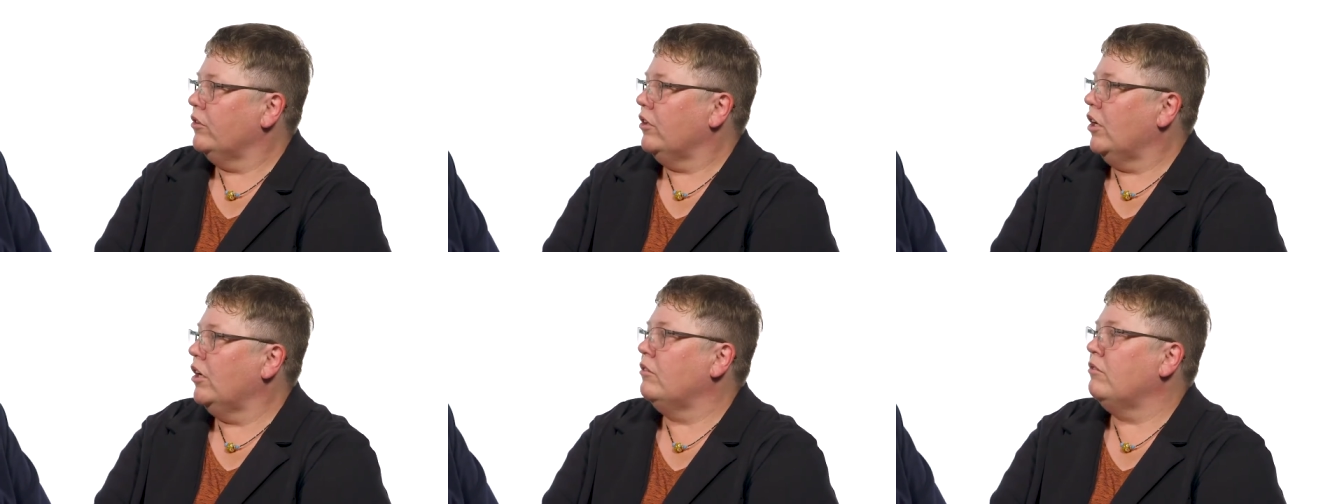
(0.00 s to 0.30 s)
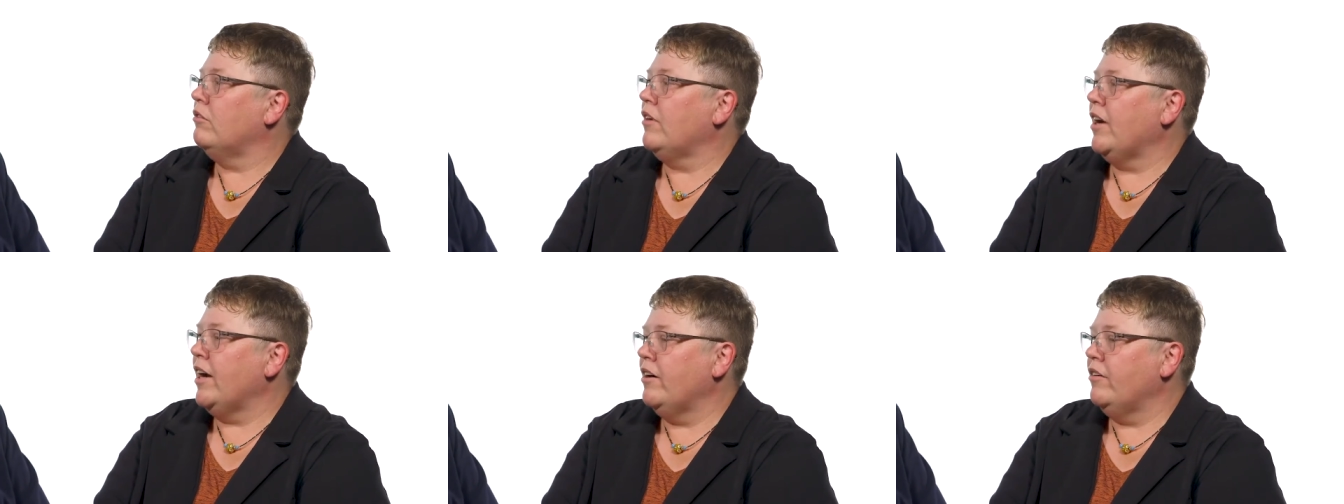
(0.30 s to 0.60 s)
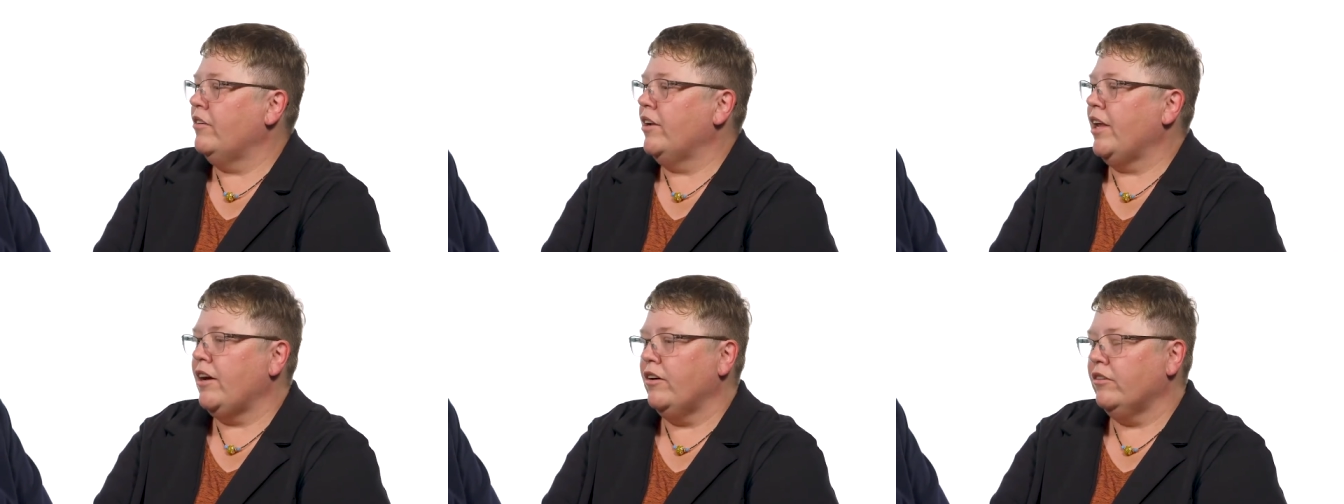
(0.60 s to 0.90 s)

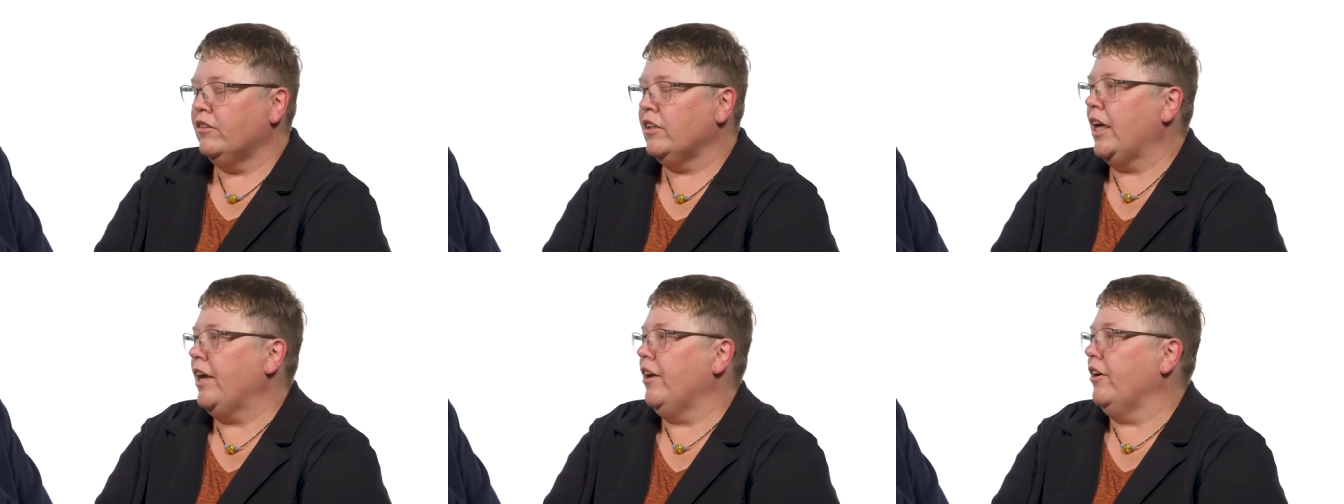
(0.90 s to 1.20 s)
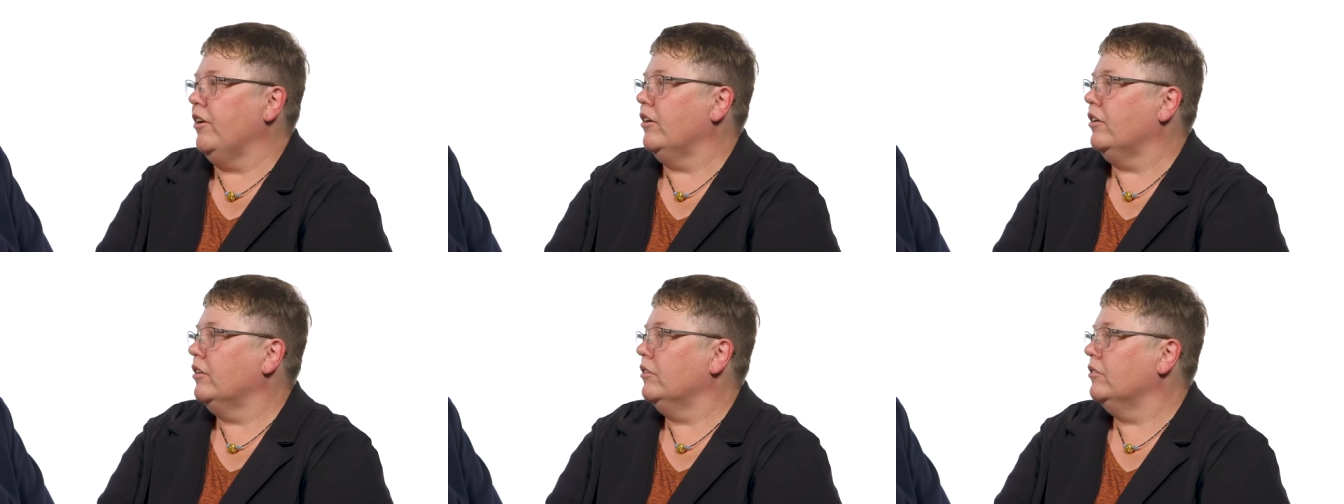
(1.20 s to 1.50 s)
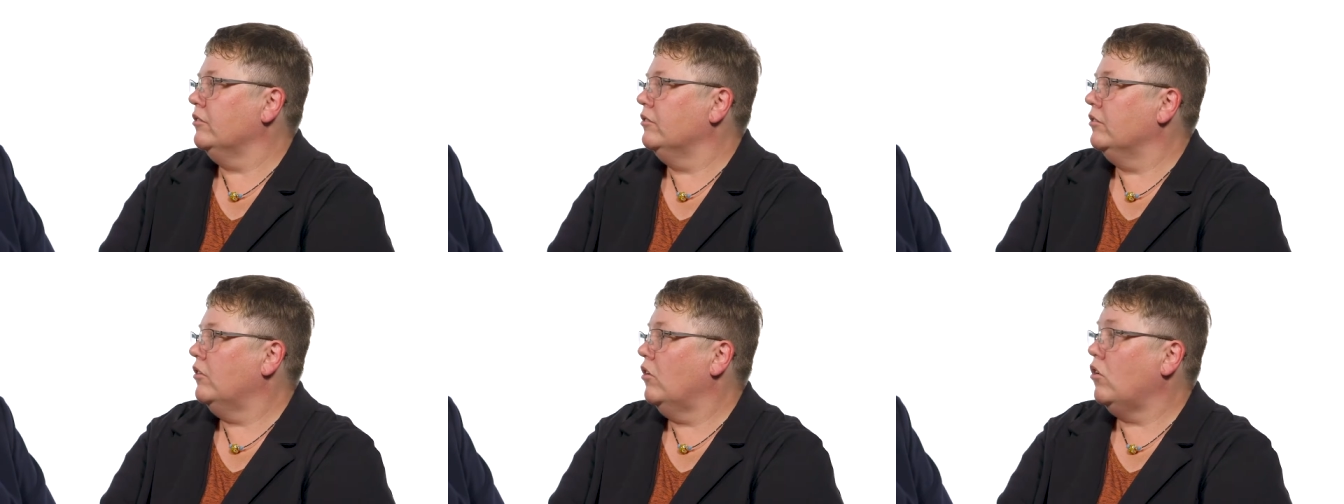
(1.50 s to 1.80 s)
around healthcare
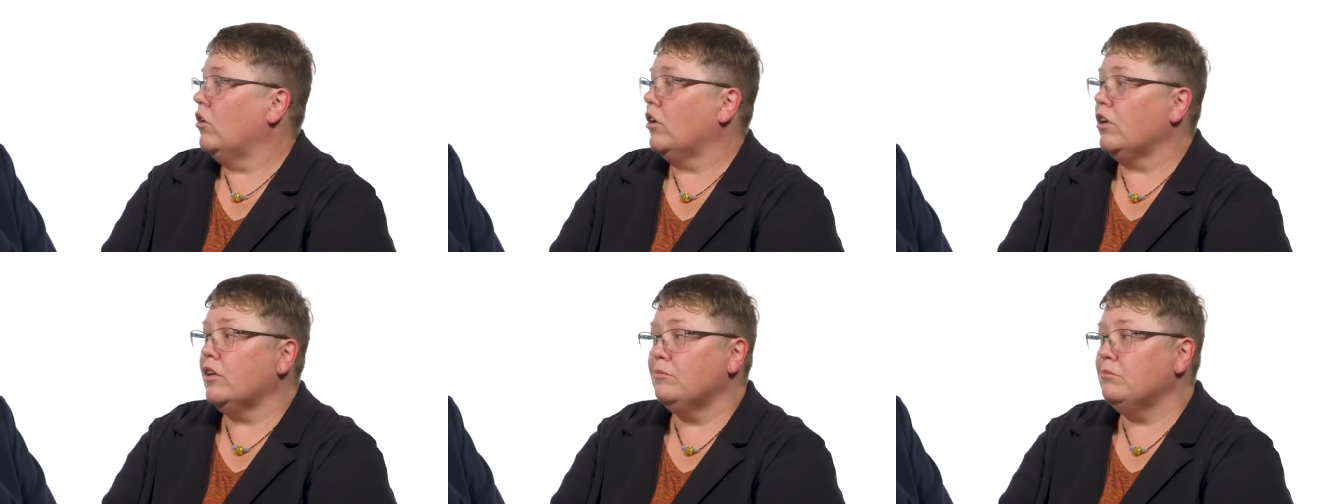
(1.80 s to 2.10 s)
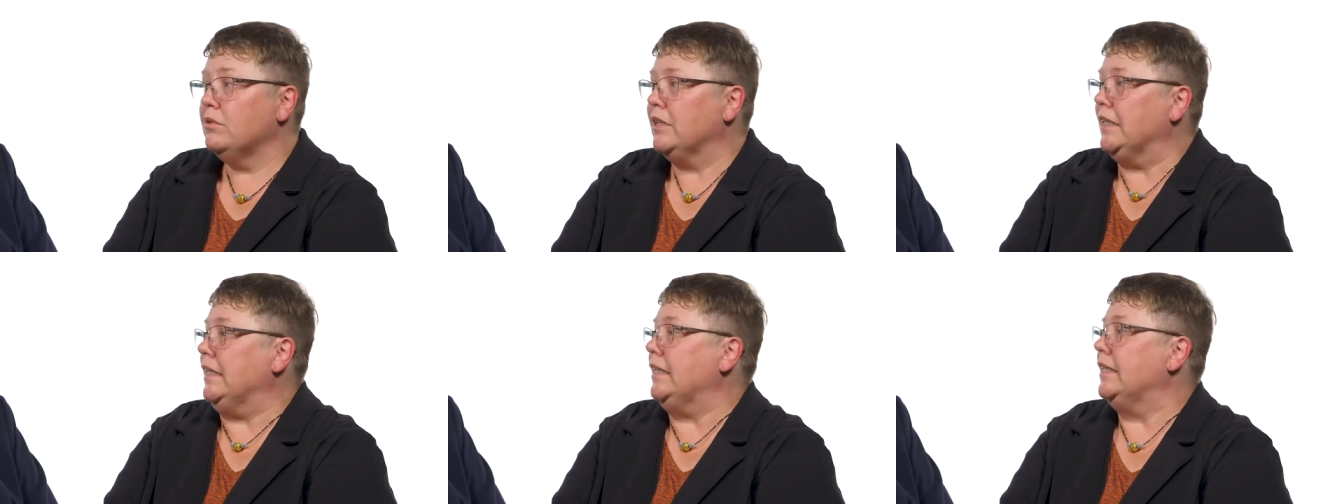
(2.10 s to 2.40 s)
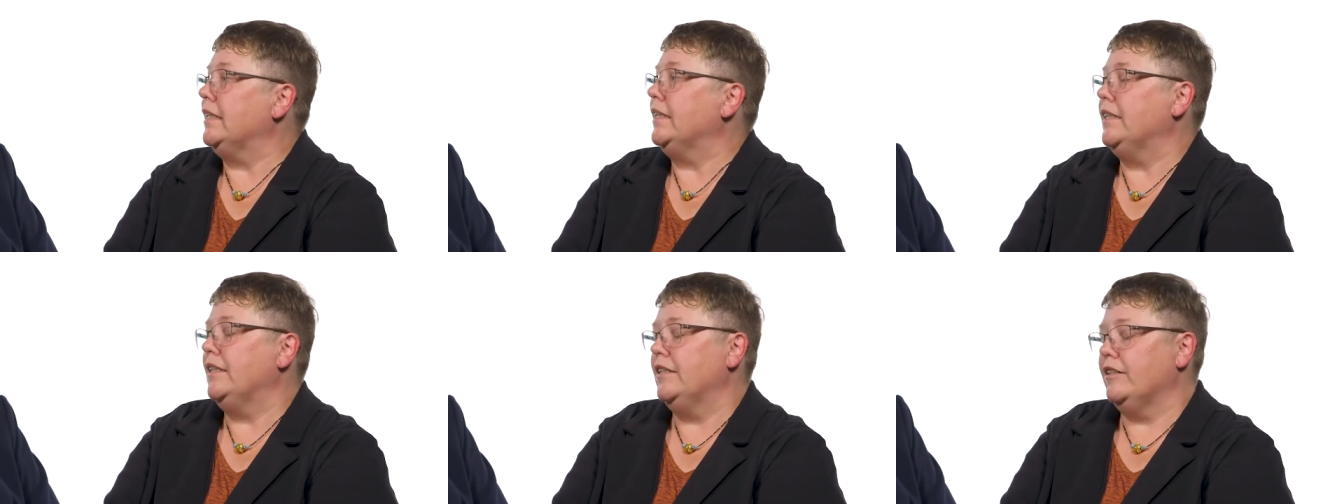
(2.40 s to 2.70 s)
are
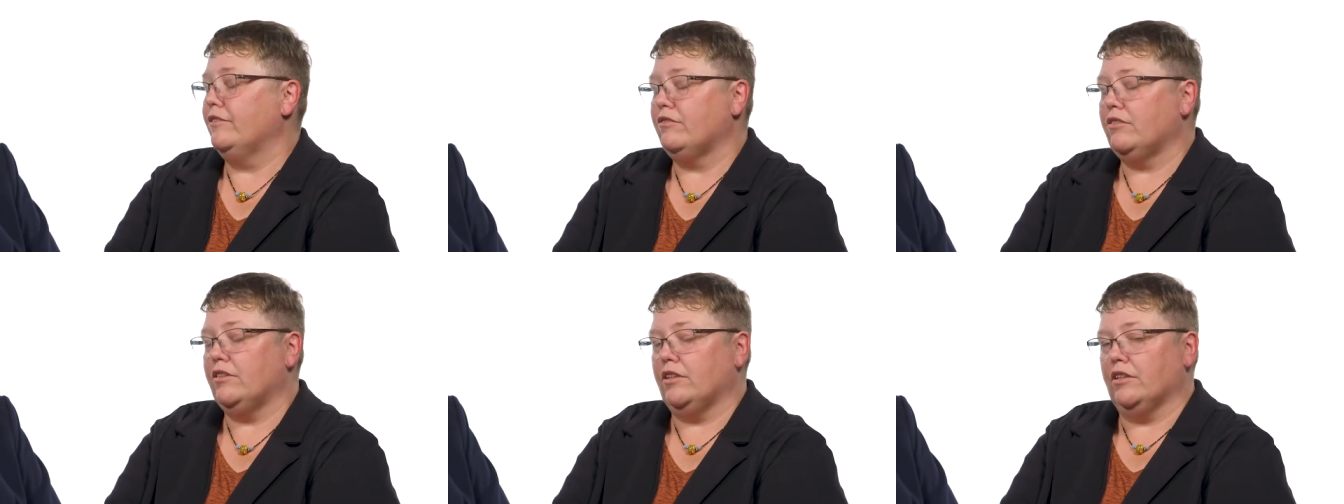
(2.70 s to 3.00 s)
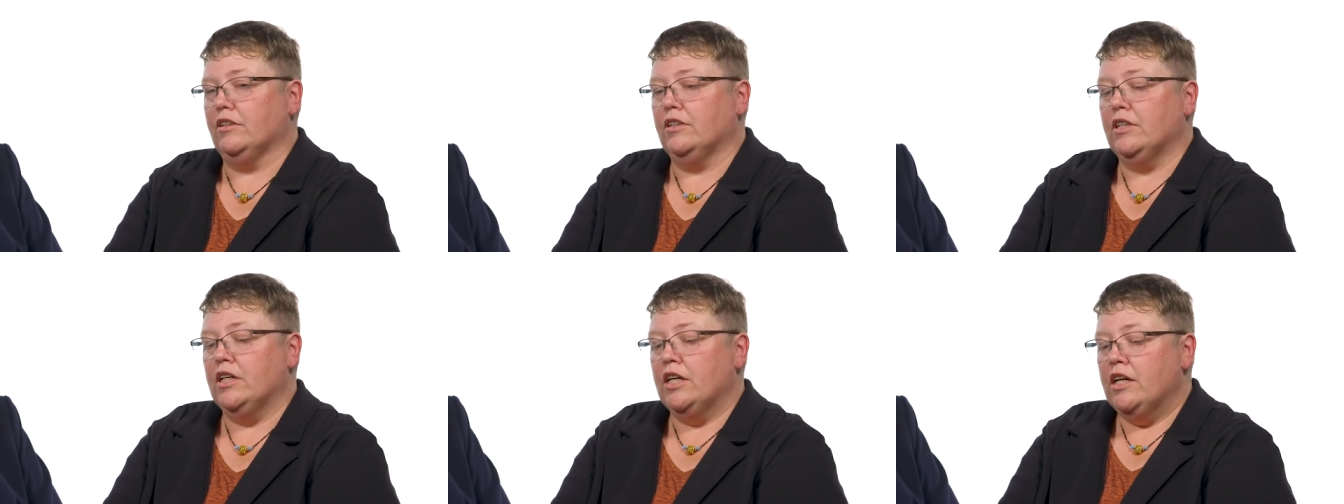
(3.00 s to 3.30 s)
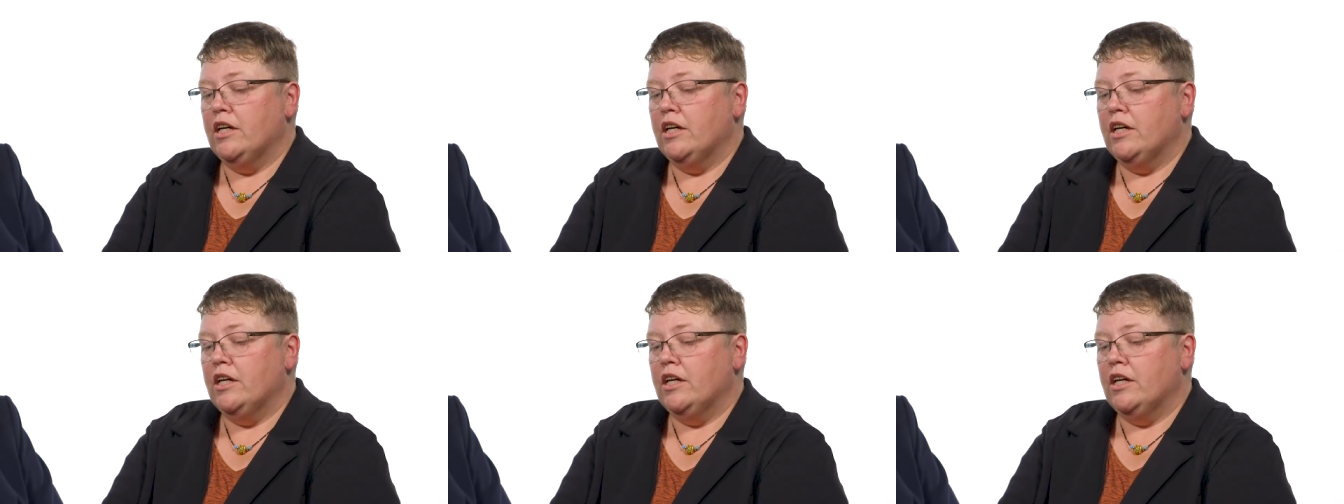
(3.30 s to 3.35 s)
completely different.